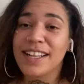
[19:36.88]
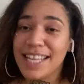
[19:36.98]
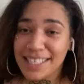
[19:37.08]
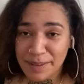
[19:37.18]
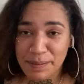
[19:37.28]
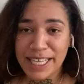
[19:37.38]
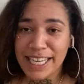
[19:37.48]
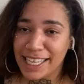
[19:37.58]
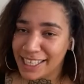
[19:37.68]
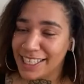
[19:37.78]
That's the
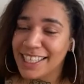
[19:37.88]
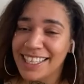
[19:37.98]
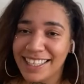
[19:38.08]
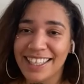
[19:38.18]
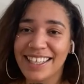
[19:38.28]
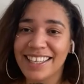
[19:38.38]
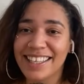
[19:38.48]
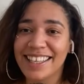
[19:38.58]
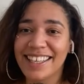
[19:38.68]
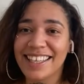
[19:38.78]
plan.
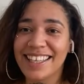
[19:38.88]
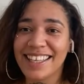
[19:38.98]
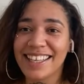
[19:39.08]
So you